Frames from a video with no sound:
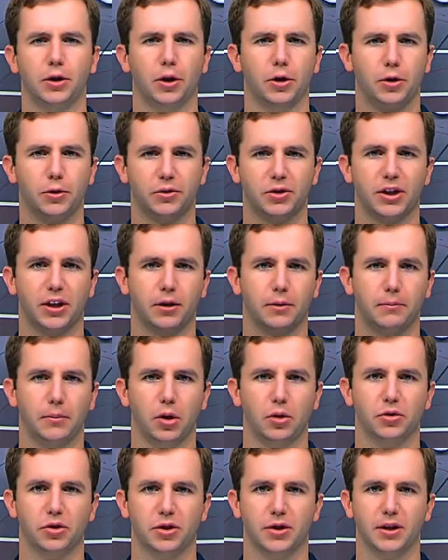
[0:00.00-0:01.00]
you'd say the
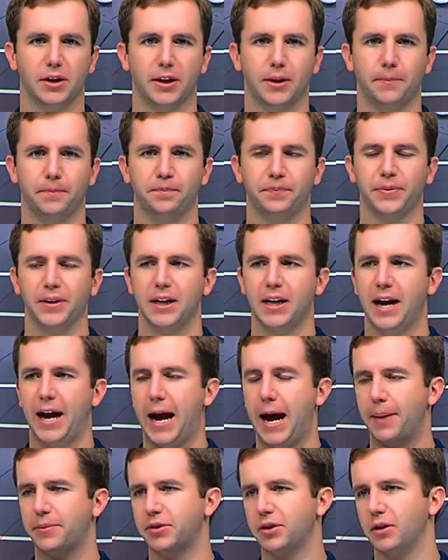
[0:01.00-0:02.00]
most
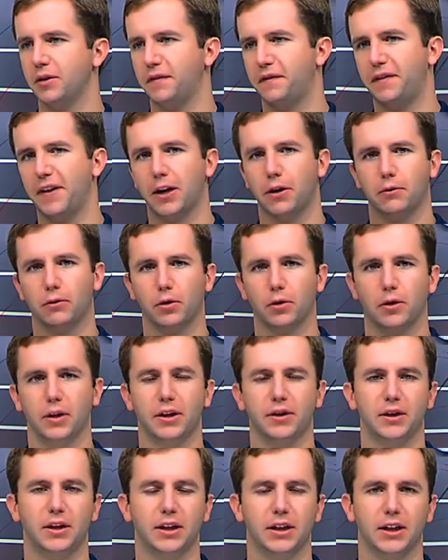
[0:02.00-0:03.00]
absent of Federer
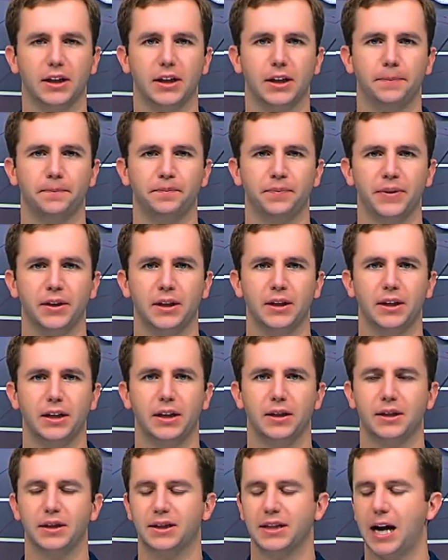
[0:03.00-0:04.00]

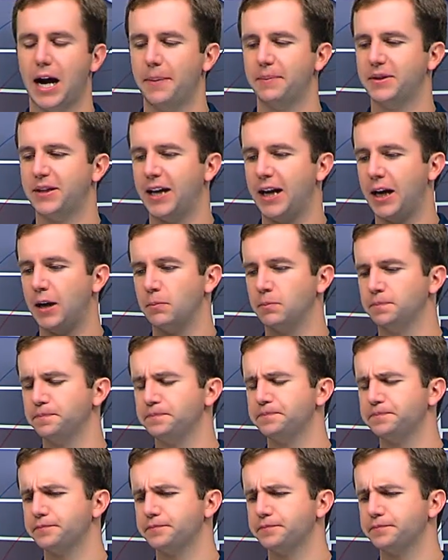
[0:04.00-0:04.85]
in the top 10.